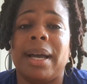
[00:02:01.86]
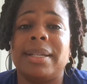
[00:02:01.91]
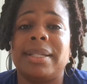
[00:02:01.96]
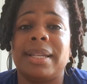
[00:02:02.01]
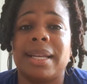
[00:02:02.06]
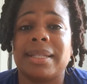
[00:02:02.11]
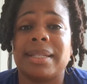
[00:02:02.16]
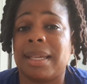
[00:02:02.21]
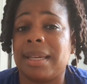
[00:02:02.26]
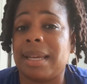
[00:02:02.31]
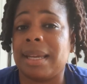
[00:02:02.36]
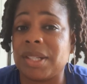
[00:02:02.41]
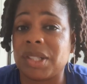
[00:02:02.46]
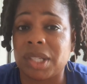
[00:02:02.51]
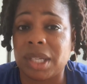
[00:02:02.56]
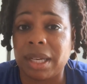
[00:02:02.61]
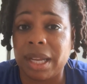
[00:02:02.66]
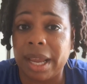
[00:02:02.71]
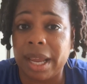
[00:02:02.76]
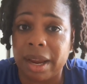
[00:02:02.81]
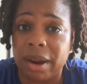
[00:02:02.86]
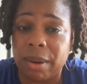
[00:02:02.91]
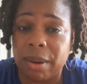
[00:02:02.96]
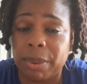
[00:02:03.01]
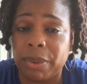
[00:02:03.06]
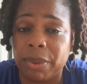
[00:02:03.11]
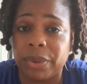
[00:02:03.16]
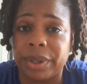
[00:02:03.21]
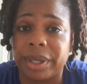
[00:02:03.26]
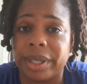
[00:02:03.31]
destination
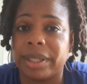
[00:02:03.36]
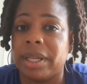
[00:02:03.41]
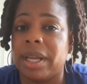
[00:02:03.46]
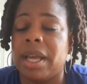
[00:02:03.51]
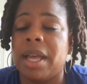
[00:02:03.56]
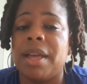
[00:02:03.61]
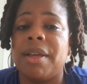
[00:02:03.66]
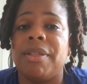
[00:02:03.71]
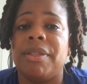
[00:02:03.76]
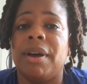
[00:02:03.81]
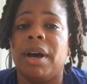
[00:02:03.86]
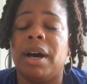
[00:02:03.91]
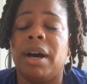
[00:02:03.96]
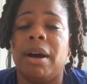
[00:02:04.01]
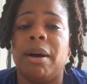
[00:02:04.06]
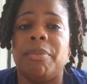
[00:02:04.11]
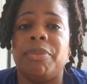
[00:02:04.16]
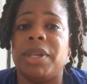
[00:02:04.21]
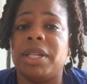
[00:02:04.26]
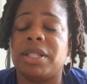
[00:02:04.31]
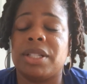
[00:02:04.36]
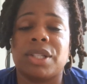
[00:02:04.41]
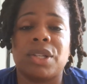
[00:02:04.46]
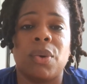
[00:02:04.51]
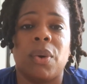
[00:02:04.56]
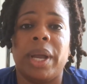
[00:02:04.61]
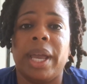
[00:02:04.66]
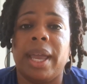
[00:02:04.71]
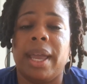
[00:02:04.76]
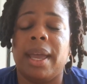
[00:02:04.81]
airport. Then just
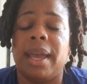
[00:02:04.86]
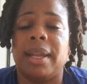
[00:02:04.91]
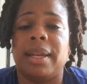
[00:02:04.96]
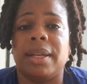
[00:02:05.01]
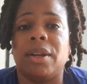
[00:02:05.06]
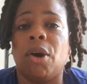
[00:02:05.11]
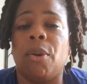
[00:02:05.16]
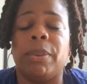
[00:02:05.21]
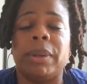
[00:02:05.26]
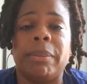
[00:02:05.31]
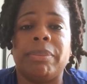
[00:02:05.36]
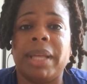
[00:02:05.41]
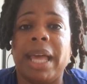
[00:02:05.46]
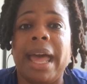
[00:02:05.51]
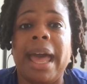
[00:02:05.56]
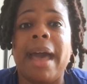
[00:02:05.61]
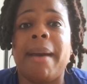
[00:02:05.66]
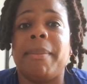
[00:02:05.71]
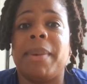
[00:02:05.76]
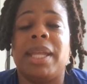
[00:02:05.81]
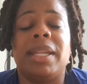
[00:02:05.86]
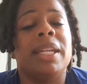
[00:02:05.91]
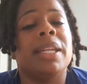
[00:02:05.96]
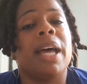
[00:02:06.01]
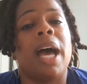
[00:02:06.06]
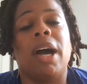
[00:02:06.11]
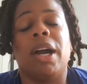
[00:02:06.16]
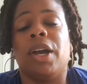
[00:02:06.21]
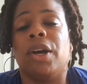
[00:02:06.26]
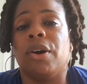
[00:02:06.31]
go ahead and open up the app, and then
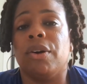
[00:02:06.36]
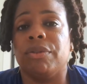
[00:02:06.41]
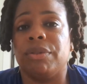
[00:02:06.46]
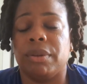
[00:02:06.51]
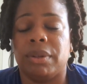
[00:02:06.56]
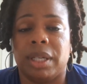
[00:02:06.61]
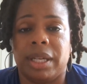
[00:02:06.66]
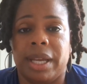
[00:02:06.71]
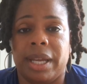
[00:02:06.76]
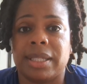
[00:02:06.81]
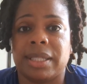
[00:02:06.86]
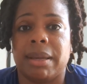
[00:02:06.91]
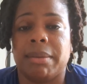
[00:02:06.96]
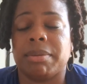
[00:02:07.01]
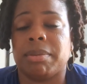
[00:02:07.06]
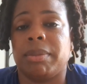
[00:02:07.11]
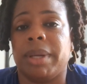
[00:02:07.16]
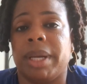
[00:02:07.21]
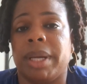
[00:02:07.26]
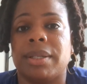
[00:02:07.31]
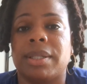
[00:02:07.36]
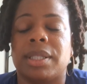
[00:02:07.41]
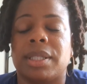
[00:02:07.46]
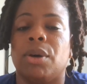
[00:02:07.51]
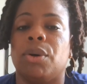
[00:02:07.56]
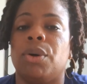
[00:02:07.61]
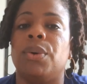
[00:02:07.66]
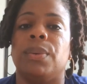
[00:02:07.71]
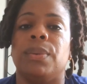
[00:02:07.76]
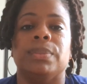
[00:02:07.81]
I can go through the next steps from there.
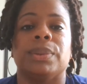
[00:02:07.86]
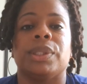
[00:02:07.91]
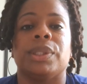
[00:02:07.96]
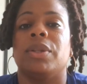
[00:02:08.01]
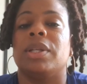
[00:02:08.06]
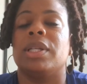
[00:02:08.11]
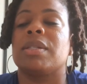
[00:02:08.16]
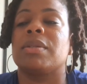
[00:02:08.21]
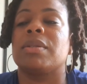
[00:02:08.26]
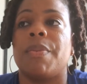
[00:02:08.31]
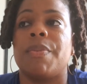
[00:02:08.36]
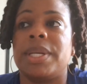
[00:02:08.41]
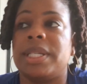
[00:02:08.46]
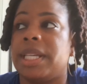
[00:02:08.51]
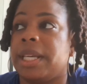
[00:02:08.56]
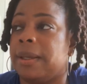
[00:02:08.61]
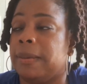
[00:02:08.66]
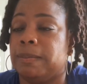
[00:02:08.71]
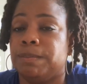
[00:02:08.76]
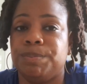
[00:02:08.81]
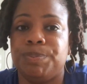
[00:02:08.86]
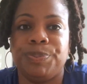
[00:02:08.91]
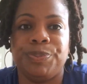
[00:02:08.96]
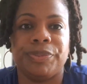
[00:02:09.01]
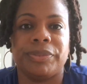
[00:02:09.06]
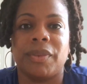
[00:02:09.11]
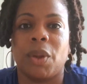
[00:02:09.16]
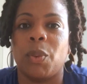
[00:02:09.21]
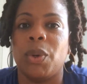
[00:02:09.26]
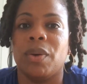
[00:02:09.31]
So cool. So this is what we did.
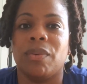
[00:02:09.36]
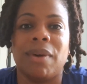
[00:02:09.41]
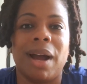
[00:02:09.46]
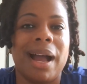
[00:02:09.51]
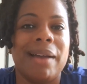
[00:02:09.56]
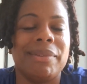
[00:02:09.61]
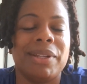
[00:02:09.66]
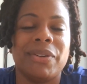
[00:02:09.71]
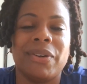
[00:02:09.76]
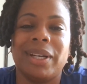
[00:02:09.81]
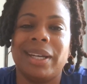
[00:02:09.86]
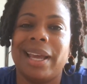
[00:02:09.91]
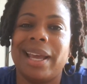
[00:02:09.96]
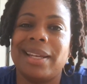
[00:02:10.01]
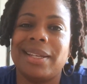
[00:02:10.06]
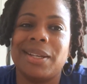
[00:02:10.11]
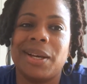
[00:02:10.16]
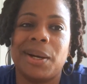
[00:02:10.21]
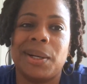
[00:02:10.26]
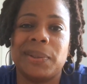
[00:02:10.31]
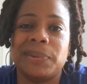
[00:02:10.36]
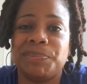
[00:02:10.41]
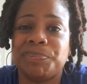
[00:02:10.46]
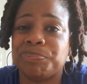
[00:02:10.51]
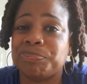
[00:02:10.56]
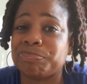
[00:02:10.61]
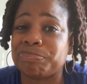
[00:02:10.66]
We arrived in Orlando,